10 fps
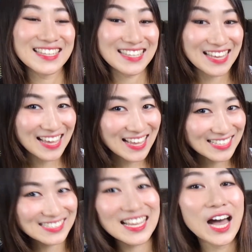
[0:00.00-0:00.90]

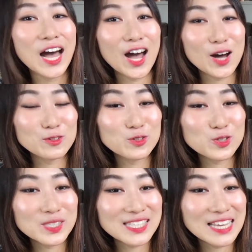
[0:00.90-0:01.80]
Yes, how
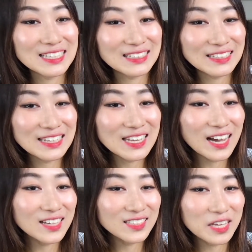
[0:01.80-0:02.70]
to say
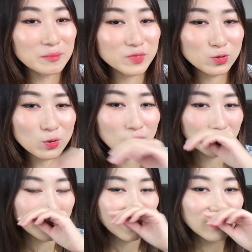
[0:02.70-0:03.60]
cleaning items. So,
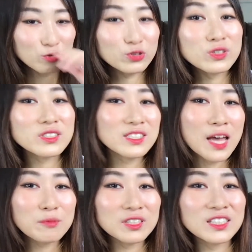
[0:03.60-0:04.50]
who
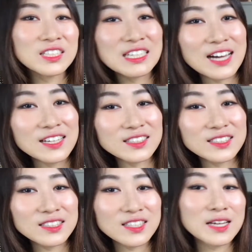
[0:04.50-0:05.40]
doesn't have cleaning
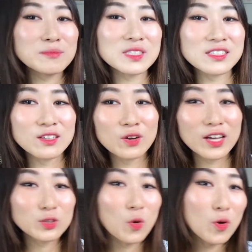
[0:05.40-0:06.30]
items
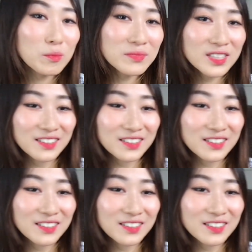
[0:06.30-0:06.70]
at home?